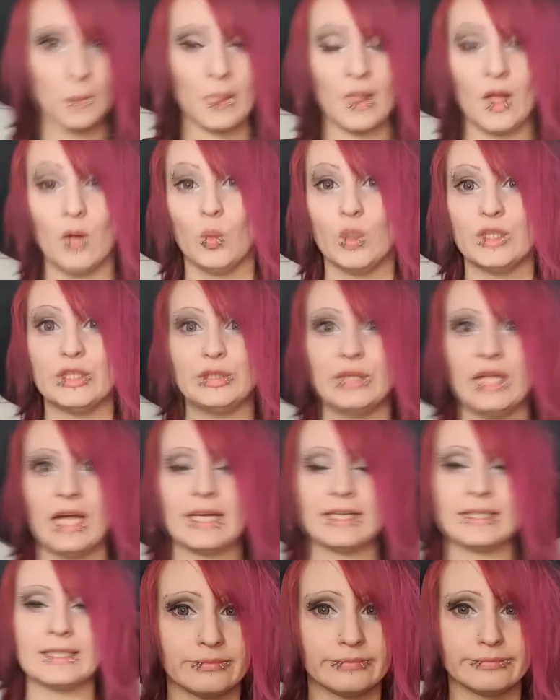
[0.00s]
what you
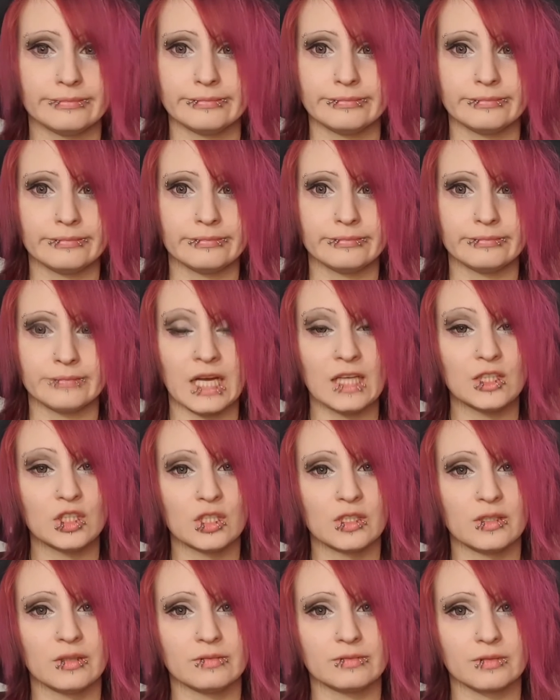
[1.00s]
like. I
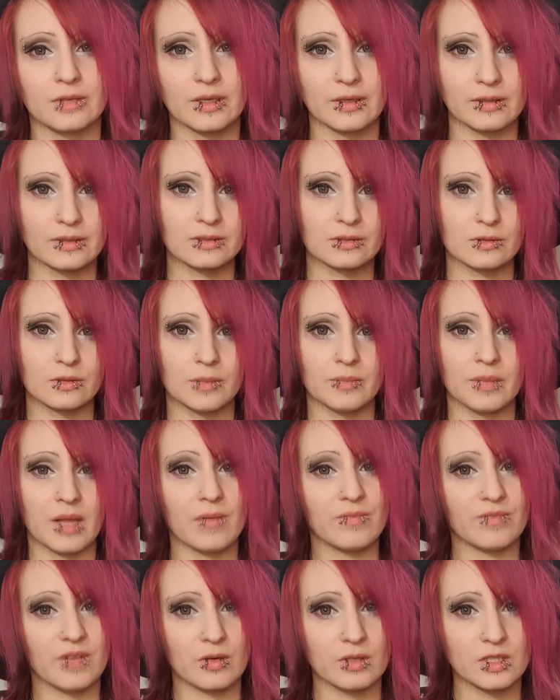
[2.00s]
should have written a script,
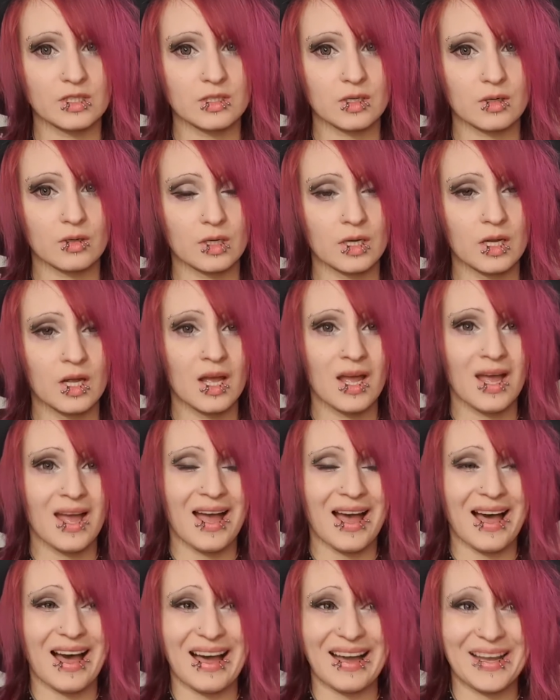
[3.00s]
I'm very sorry.
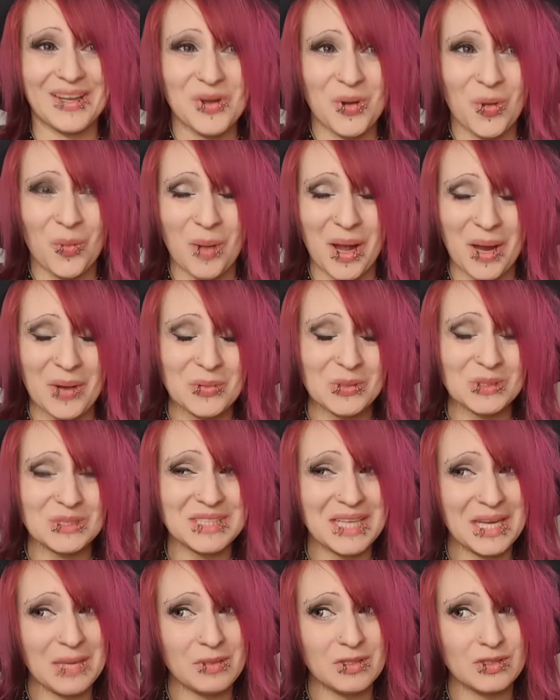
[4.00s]
I hope I was
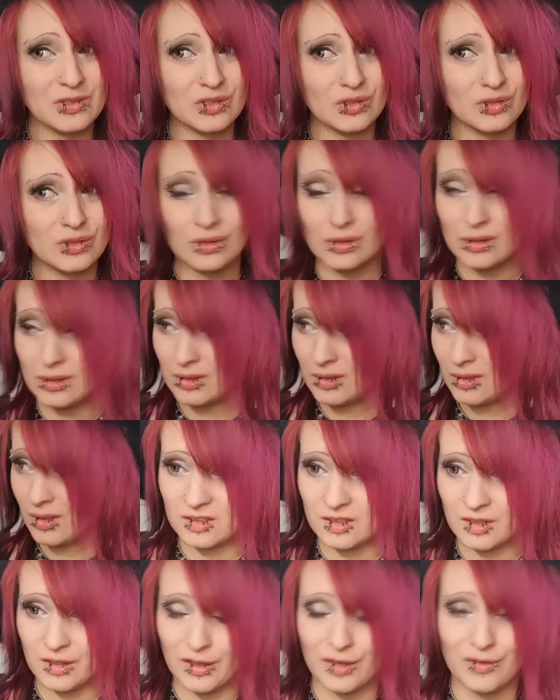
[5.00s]
able to
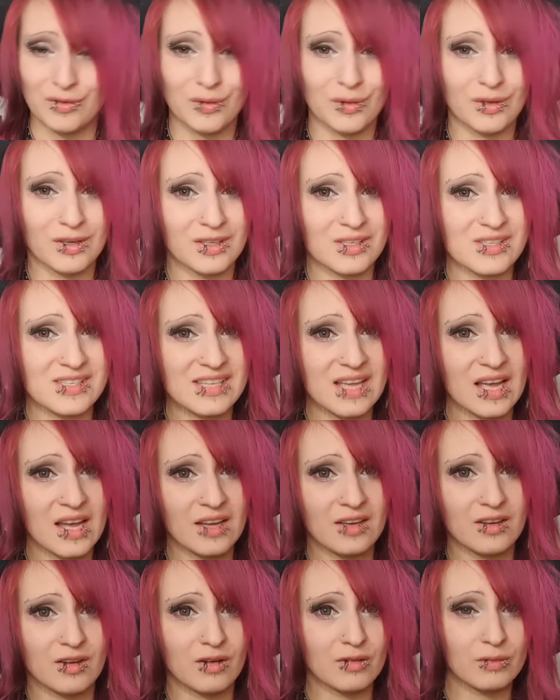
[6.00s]
give you an
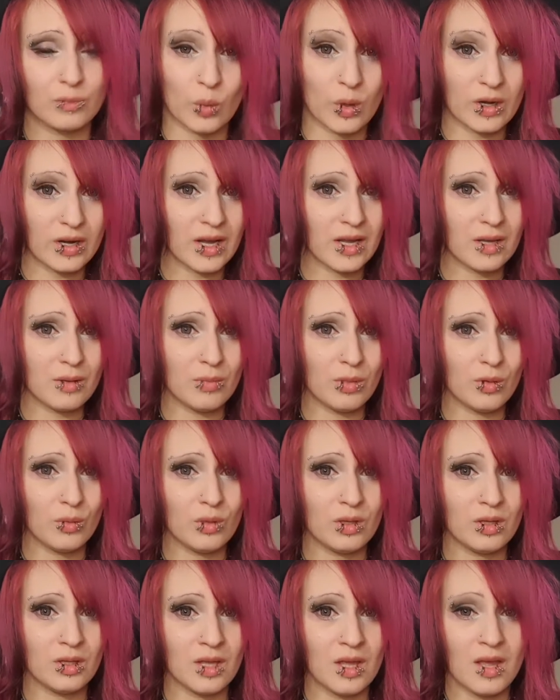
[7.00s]
insight of what I am
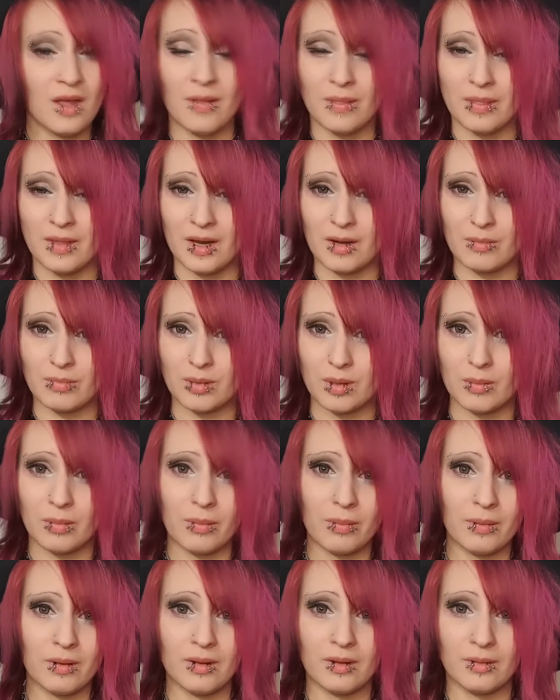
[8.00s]
doing. There are
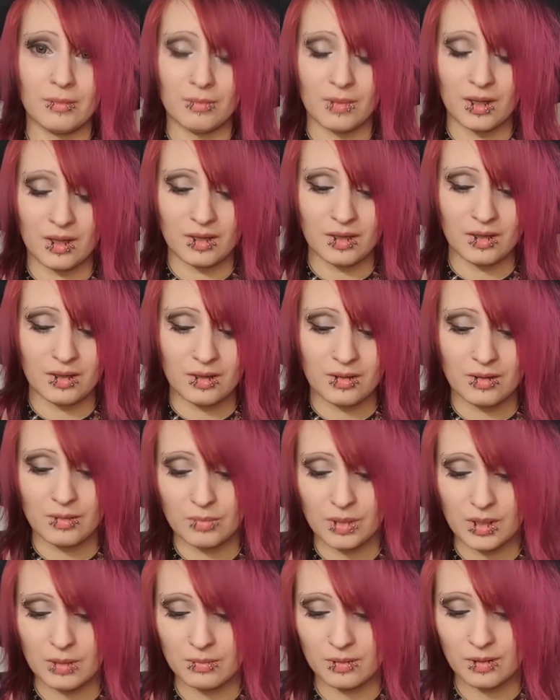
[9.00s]
probably many
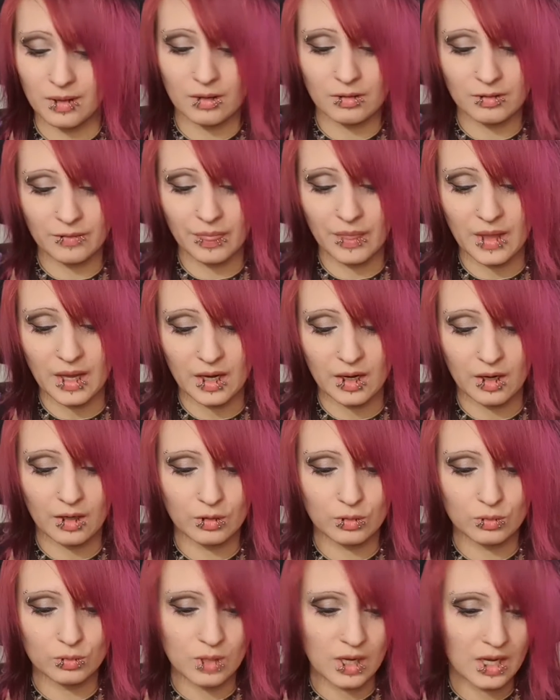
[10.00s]
people out there
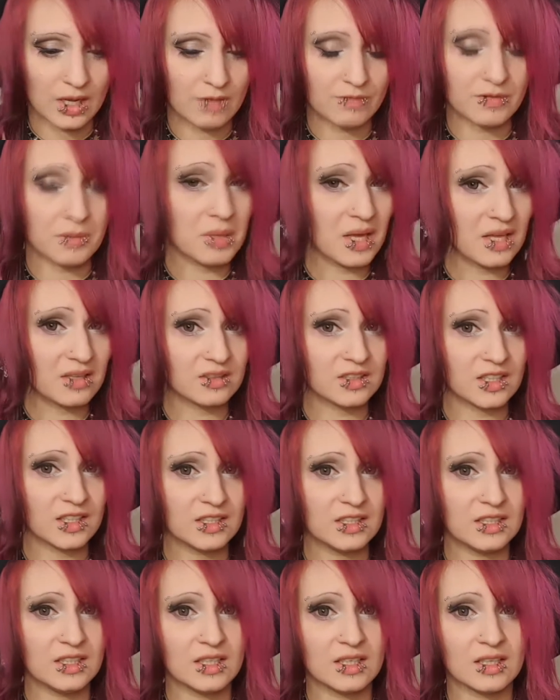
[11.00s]
who have a better
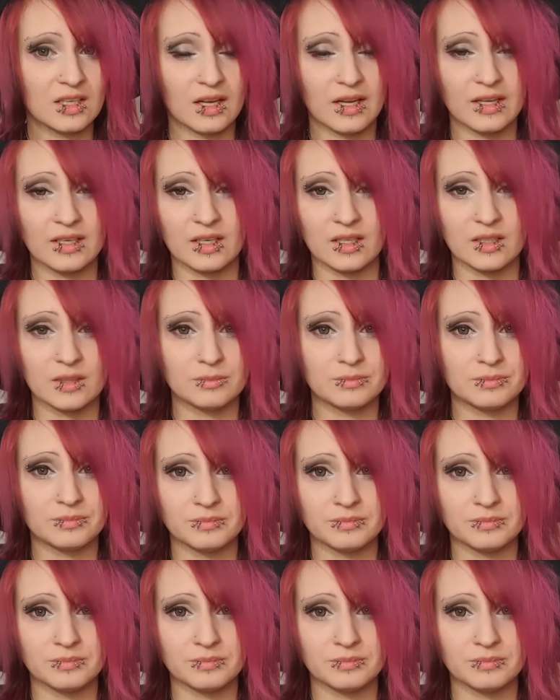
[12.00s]
idea, like I'm